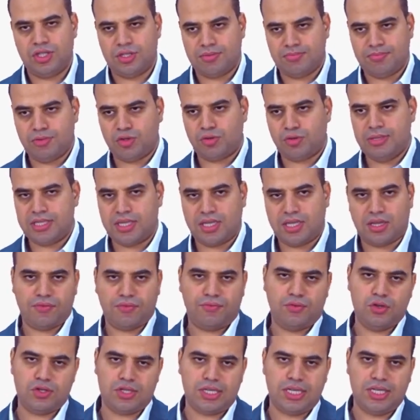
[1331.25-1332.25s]
which means that the
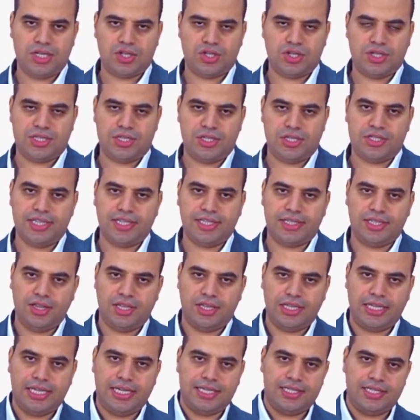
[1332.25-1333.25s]
fuselage is attacking
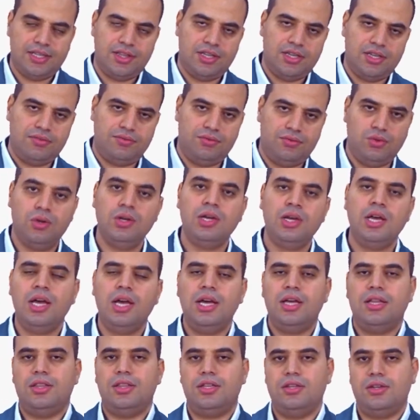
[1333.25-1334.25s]
the gas, and therefore
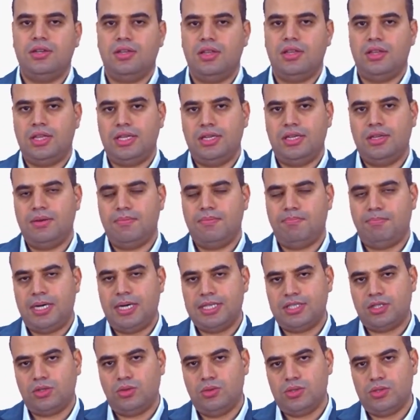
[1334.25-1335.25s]
the
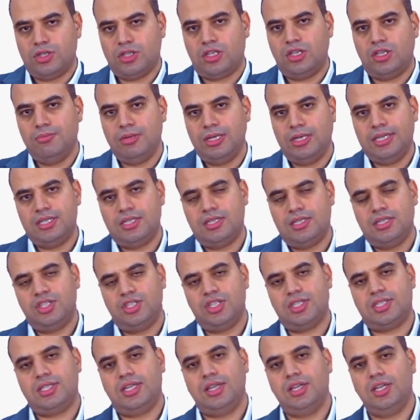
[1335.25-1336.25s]
particles accumulate
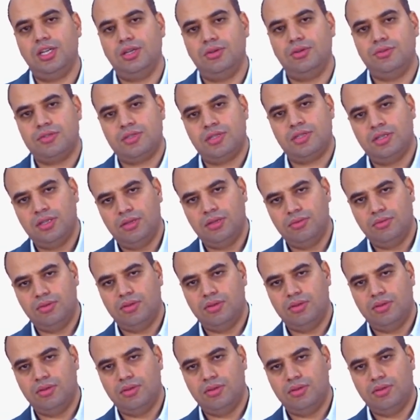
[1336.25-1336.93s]
just at the nose,